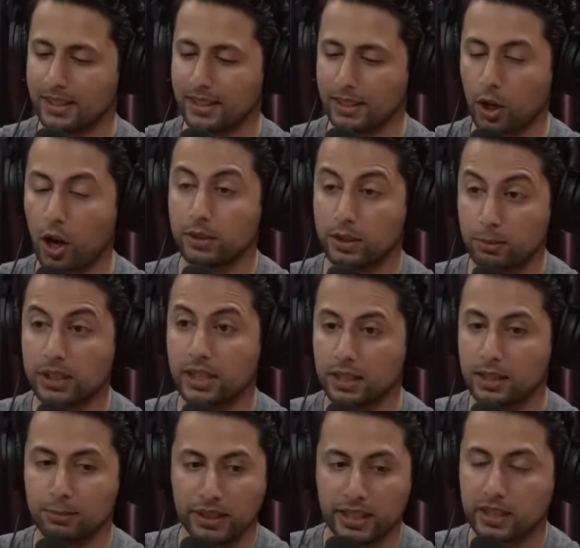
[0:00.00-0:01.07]
And then obviously
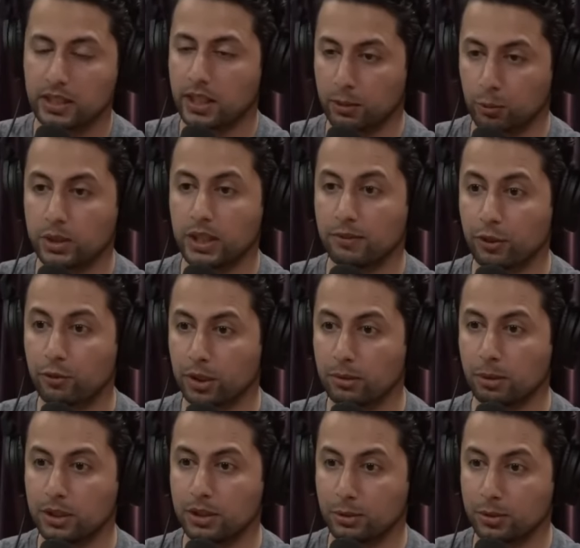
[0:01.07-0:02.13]
my dad, my dad's like was never
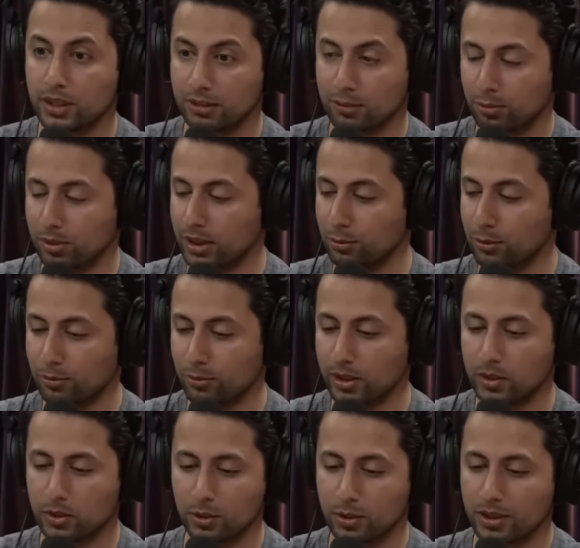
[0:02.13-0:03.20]
thrilled about me doing stand up to begin
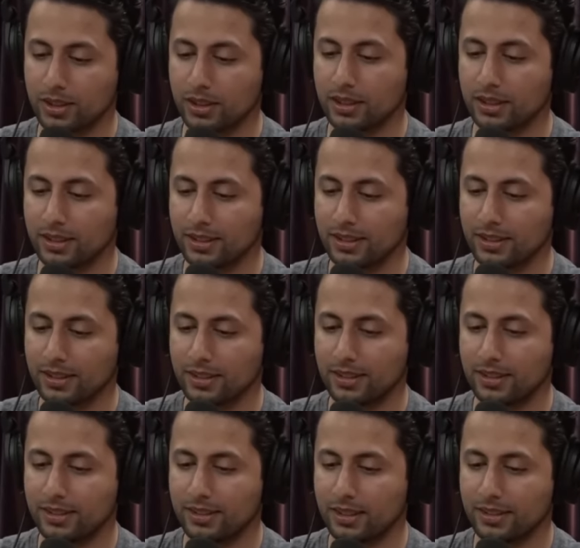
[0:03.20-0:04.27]
with, right? So he
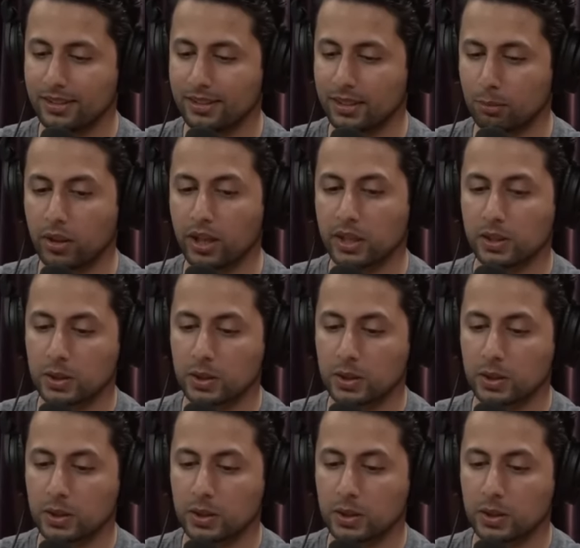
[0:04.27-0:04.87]
he breaks the